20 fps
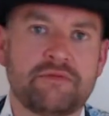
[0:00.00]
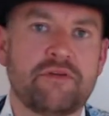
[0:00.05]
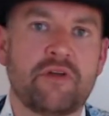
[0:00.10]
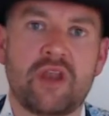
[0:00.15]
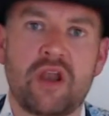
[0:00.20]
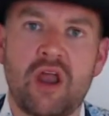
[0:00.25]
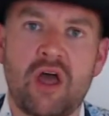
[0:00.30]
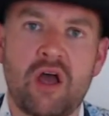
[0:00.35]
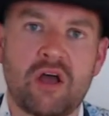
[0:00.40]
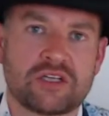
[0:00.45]
for
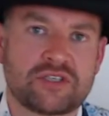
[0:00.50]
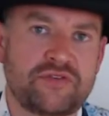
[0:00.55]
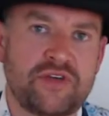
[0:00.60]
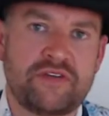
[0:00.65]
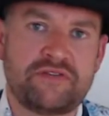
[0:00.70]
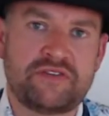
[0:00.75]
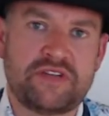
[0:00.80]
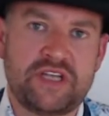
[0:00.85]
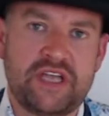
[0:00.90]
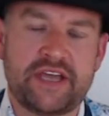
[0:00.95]
the last
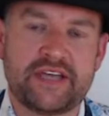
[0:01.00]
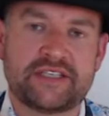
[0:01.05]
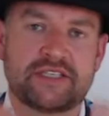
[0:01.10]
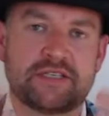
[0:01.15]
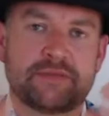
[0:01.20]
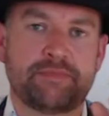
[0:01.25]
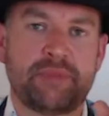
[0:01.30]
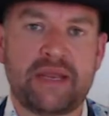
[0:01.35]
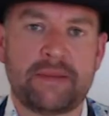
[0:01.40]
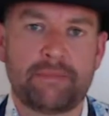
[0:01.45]
50 years
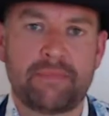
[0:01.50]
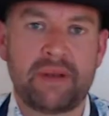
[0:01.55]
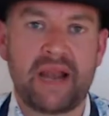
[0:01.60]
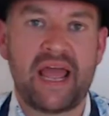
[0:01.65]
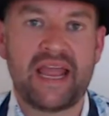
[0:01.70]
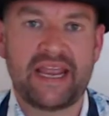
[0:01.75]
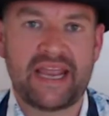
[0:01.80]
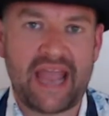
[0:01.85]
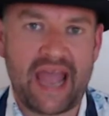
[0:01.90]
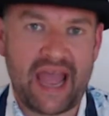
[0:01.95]
has been
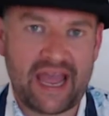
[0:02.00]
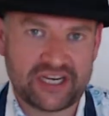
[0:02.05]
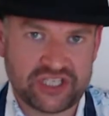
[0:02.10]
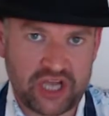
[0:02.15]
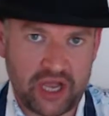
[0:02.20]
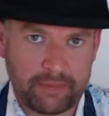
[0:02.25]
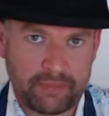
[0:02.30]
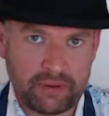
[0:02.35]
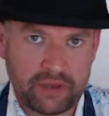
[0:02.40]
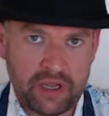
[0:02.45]
playing catch
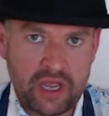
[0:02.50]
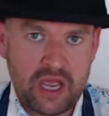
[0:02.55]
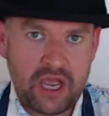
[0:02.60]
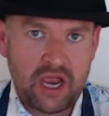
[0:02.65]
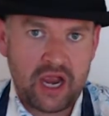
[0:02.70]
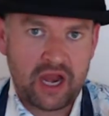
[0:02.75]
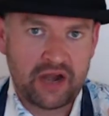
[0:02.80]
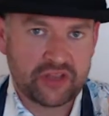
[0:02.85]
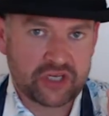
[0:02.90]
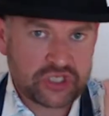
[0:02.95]
up.
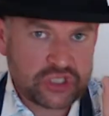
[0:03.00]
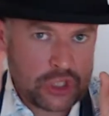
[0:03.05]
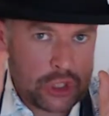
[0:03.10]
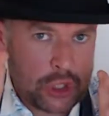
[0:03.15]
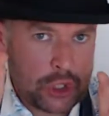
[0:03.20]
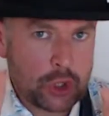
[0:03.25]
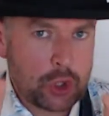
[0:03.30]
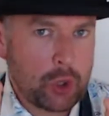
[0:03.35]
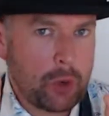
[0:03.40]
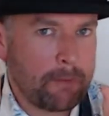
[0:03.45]
And the
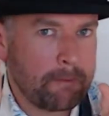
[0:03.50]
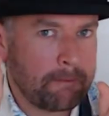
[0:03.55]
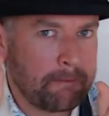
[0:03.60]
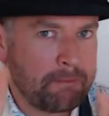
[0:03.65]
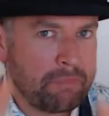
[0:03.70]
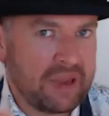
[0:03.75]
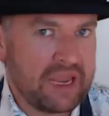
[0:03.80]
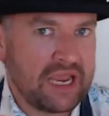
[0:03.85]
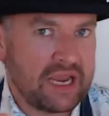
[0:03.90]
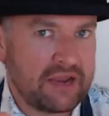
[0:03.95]
two
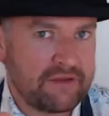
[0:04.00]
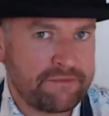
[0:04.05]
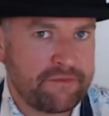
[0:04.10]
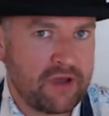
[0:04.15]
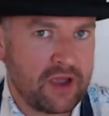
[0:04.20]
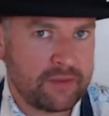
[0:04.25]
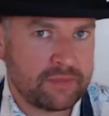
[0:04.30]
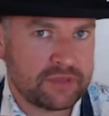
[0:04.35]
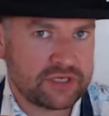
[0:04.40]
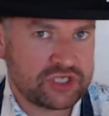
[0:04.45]
big
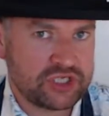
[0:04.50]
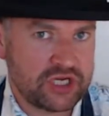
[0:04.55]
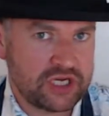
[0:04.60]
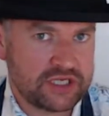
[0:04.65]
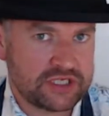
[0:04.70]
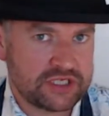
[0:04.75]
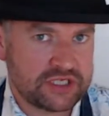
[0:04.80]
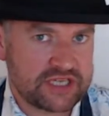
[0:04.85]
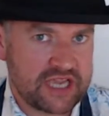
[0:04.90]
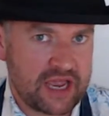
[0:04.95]
famous
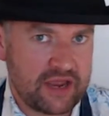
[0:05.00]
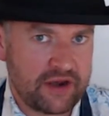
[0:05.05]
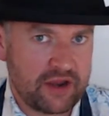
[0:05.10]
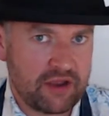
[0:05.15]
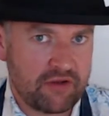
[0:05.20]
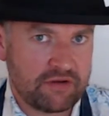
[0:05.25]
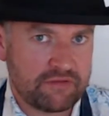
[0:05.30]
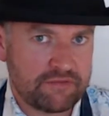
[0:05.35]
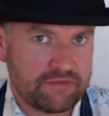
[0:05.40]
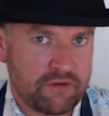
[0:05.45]
cheeses out
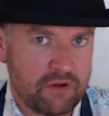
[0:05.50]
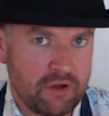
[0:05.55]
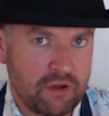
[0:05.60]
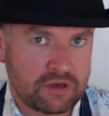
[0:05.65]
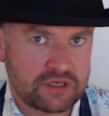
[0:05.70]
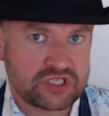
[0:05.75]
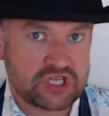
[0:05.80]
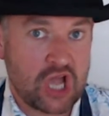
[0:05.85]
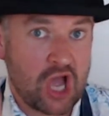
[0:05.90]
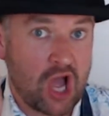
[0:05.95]
there in
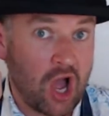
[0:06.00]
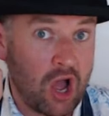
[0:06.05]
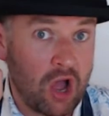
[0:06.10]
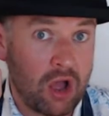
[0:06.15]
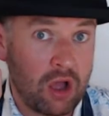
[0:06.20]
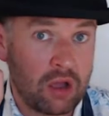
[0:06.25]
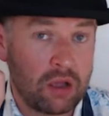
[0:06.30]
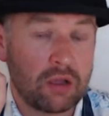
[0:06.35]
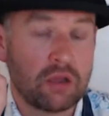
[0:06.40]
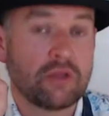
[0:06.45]
France
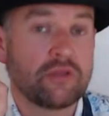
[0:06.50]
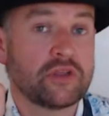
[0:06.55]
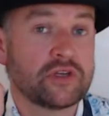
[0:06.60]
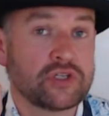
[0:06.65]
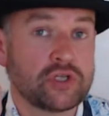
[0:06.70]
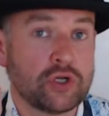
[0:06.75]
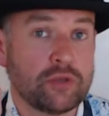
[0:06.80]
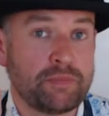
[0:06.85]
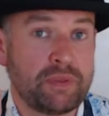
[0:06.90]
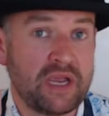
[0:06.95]
are the
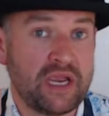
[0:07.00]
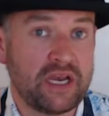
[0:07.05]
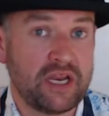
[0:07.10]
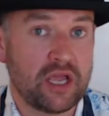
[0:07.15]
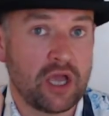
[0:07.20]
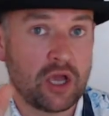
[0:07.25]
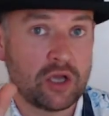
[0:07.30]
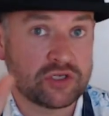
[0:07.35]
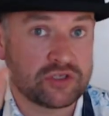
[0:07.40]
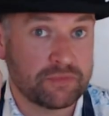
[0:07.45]
two
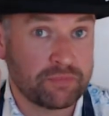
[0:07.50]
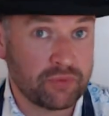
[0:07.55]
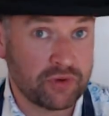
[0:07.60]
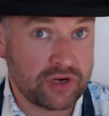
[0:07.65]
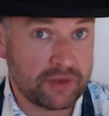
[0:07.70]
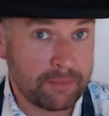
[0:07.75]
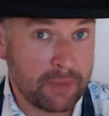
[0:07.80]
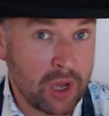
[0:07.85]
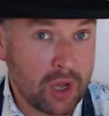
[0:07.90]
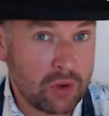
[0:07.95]
PDOs of Brie
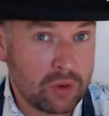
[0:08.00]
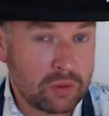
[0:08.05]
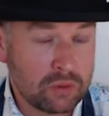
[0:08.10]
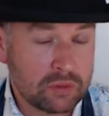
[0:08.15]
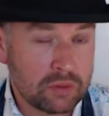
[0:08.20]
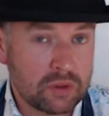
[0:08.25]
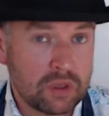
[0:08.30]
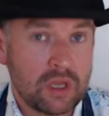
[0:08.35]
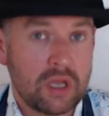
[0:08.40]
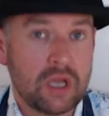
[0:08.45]
De Meaux